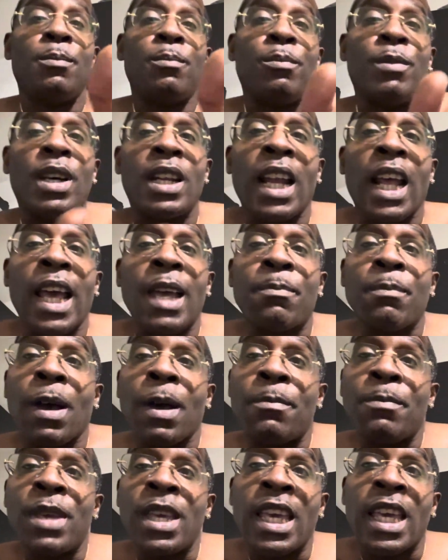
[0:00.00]
But like my
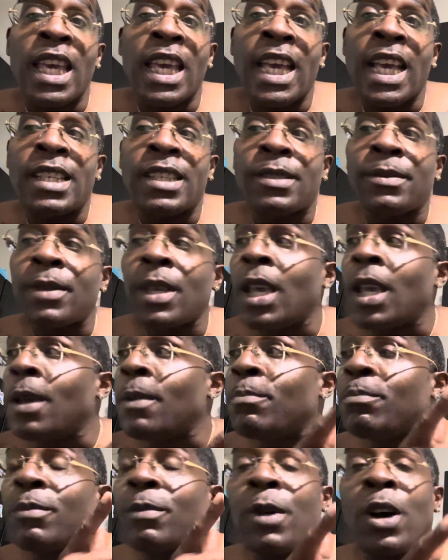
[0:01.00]
man S
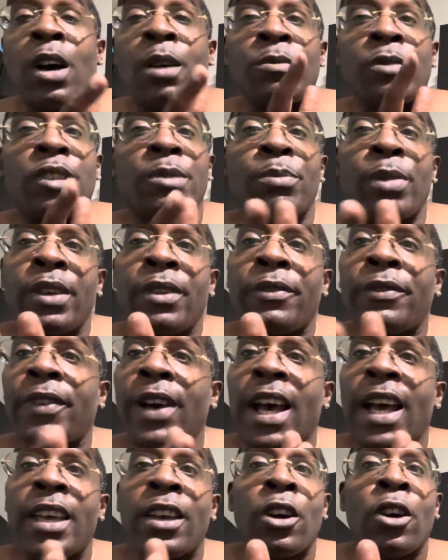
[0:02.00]
um Spin
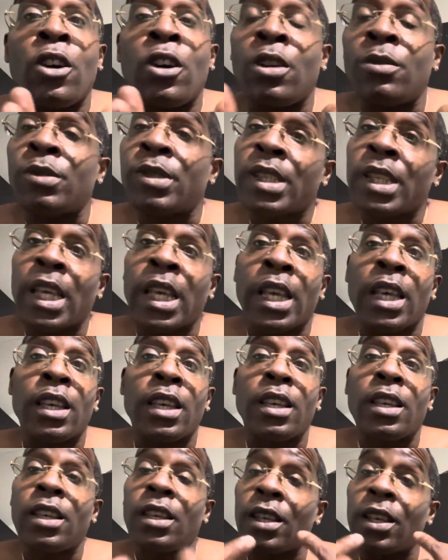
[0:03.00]
Firearm said,
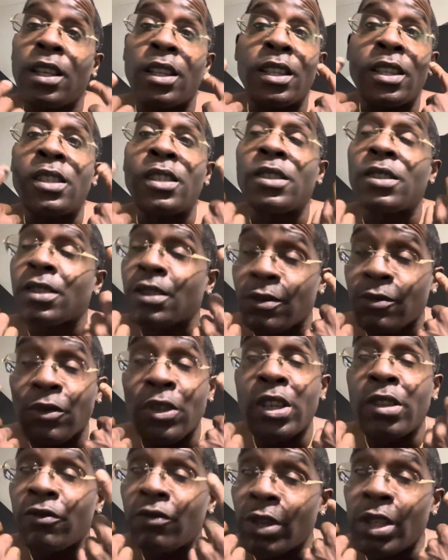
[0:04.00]
and this is
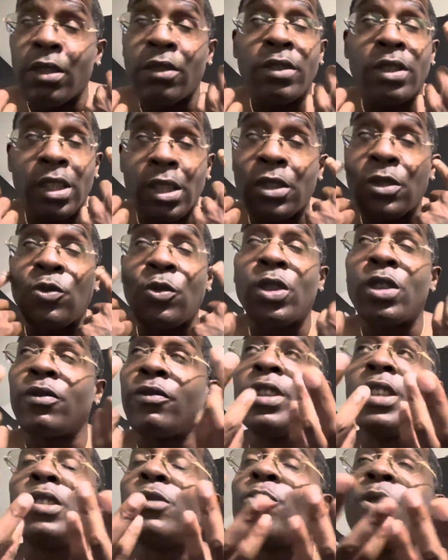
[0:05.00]
really real this is one of the
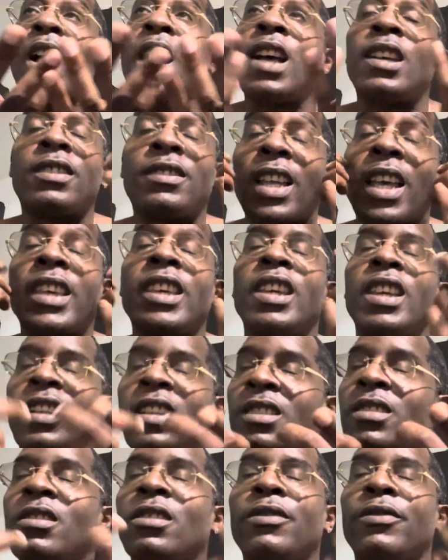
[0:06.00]
reasons why I was like, yeah,
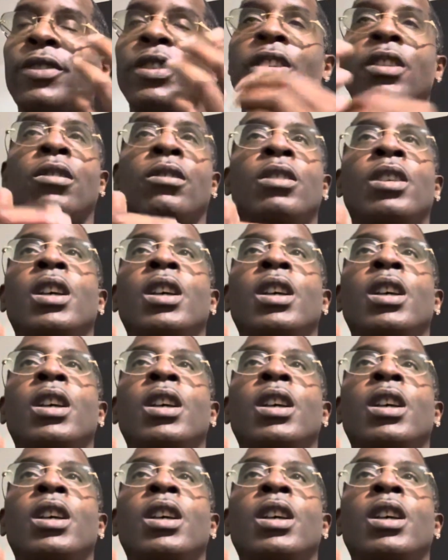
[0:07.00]
this is a good video.